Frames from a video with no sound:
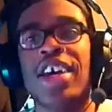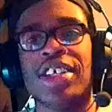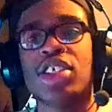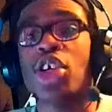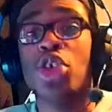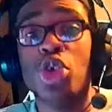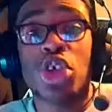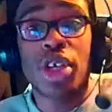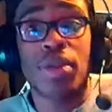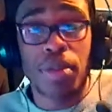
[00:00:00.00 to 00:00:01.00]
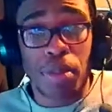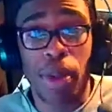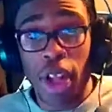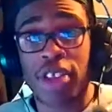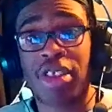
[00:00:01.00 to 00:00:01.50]
So you can
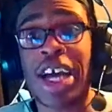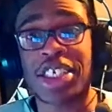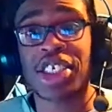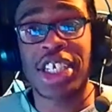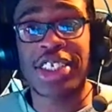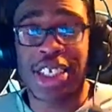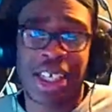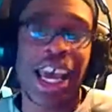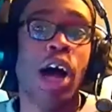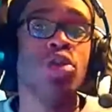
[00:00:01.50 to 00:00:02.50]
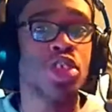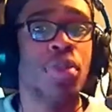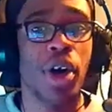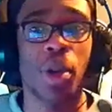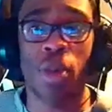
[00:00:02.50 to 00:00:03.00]
plug that shit to the cows come
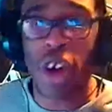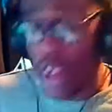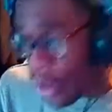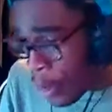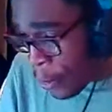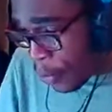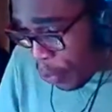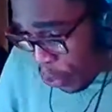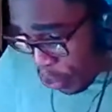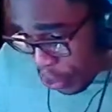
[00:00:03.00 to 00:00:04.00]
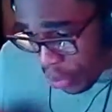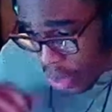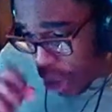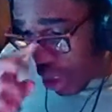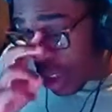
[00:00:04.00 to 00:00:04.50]
home, right?
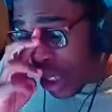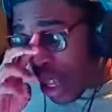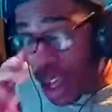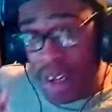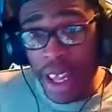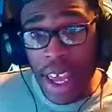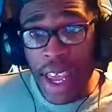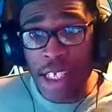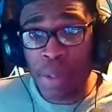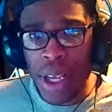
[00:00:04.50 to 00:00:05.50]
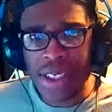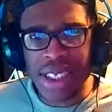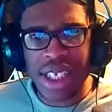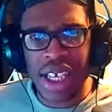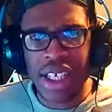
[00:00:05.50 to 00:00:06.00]
So then it's
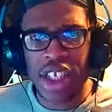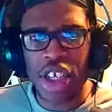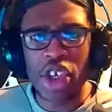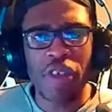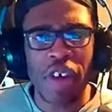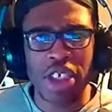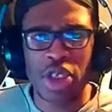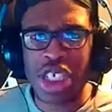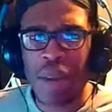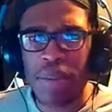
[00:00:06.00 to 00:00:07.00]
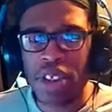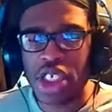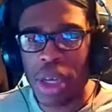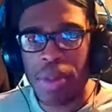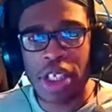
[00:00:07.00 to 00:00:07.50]
basically the Universal
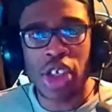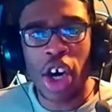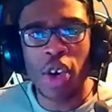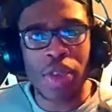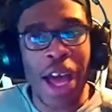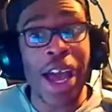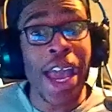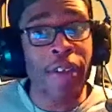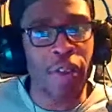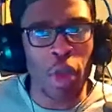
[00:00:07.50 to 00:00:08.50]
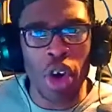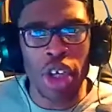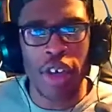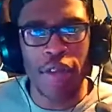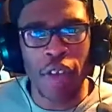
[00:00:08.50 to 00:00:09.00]
Championship, the title that everyone
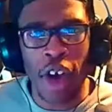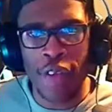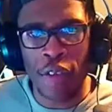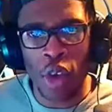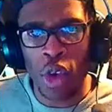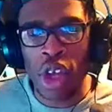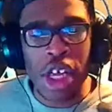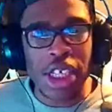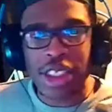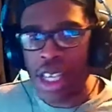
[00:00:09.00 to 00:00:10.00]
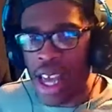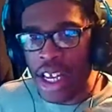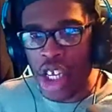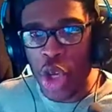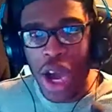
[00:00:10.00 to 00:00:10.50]
can fight for. So
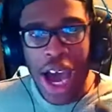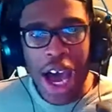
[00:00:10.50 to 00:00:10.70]
then you